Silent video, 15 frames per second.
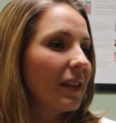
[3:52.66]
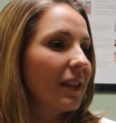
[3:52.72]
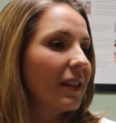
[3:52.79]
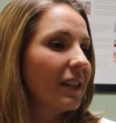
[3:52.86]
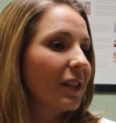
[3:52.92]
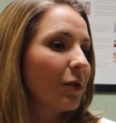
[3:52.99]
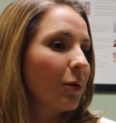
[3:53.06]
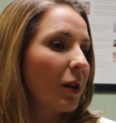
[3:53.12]

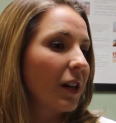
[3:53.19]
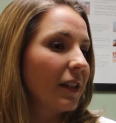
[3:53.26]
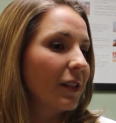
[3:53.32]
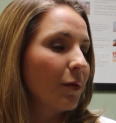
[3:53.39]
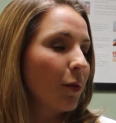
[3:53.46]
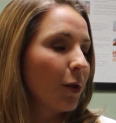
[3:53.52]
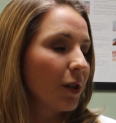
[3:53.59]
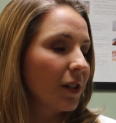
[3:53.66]
This is why it's
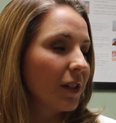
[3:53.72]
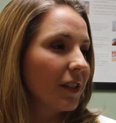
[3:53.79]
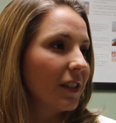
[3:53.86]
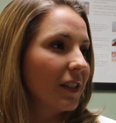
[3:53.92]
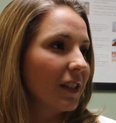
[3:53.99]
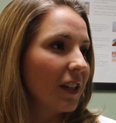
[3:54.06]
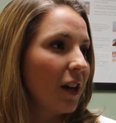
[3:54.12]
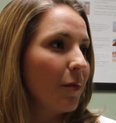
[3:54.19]
important
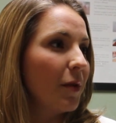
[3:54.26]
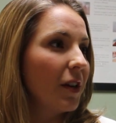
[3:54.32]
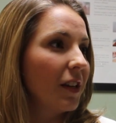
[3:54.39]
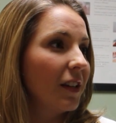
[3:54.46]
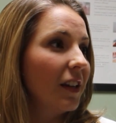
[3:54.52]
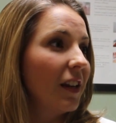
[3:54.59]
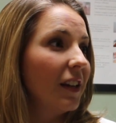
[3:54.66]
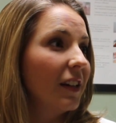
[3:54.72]
to come
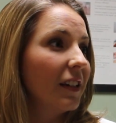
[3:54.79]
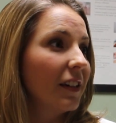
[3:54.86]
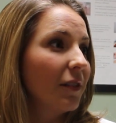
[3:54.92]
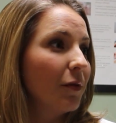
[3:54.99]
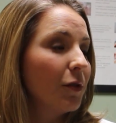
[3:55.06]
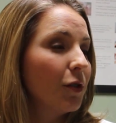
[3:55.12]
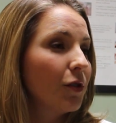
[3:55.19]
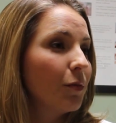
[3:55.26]
in and
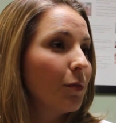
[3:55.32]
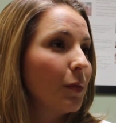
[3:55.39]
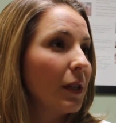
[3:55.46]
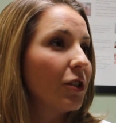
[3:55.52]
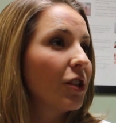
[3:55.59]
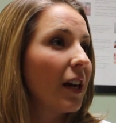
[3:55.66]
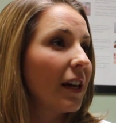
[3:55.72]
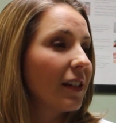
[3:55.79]

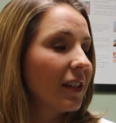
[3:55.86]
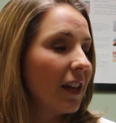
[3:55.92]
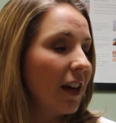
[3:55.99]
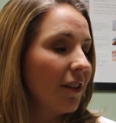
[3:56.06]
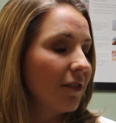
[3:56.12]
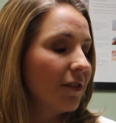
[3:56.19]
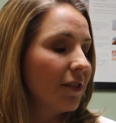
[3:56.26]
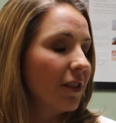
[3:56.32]
be checked to
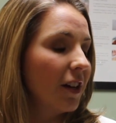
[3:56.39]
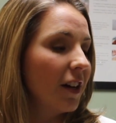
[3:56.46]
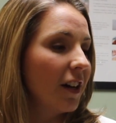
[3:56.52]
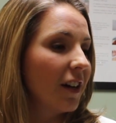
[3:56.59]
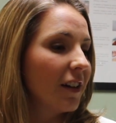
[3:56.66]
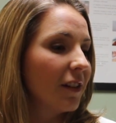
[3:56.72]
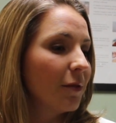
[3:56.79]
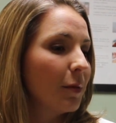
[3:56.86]
have
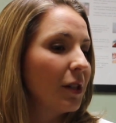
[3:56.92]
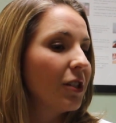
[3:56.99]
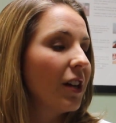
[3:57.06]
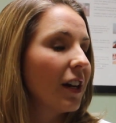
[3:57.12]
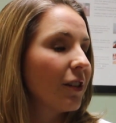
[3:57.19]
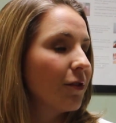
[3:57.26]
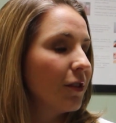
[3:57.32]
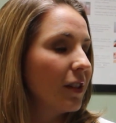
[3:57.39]
uh, be
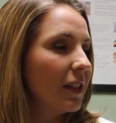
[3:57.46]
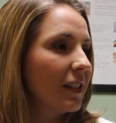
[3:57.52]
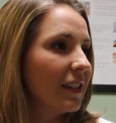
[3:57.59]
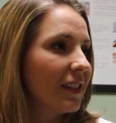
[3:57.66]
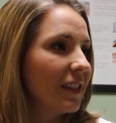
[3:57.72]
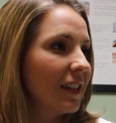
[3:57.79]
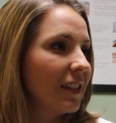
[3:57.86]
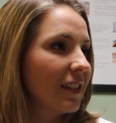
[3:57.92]
checked for these
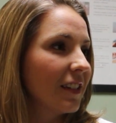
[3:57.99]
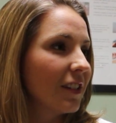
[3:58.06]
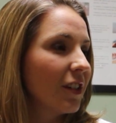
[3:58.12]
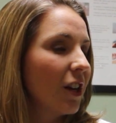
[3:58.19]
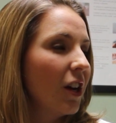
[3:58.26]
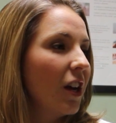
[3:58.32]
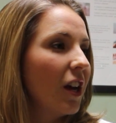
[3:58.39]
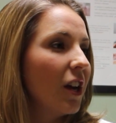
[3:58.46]
diseases
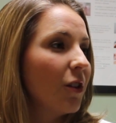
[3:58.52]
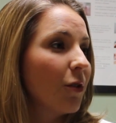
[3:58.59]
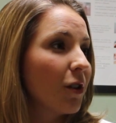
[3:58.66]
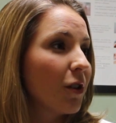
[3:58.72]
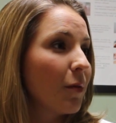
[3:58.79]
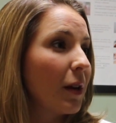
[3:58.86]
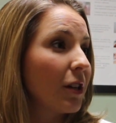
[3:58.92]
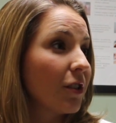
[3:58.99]
in
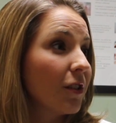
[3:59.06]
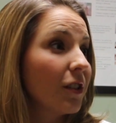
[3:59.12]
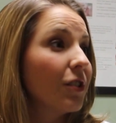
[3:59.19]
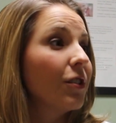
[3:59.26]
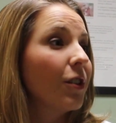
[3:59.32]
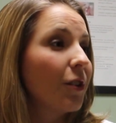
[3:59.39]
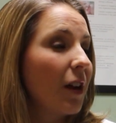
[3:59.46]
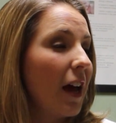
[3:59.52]
order to make sure
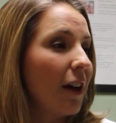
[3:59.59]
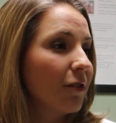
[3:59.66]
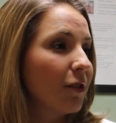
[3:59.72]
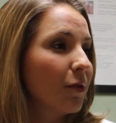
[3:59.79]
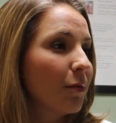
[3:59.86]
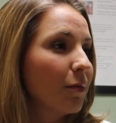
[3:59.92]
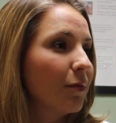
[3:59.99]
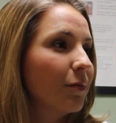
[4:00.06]
that you don't have
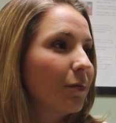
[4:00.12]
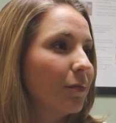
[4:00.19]
them.